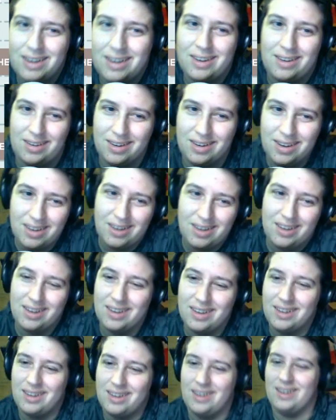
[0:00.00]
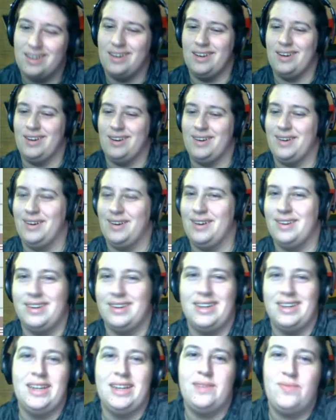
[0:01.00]
Oh,
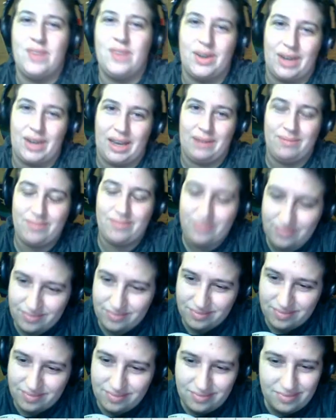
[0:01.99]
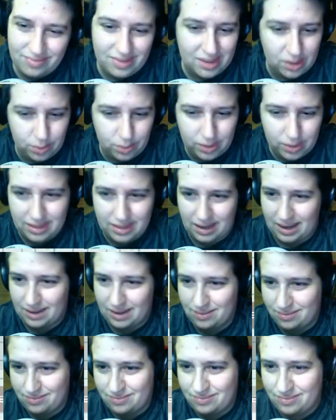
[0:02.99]
okay. With that,
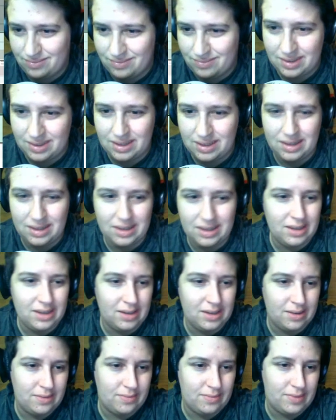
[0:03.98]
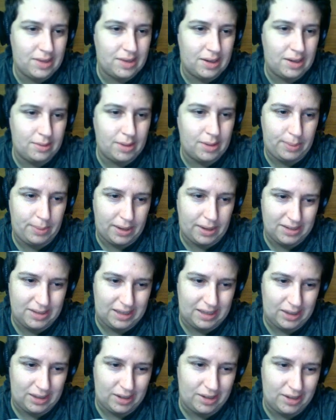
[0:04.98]
I'm going to pause
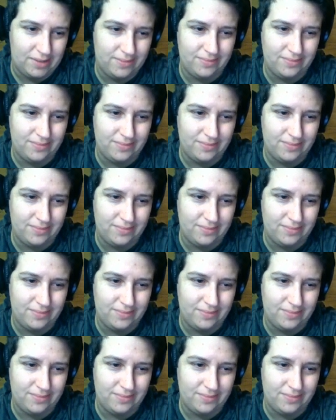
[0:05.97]
here.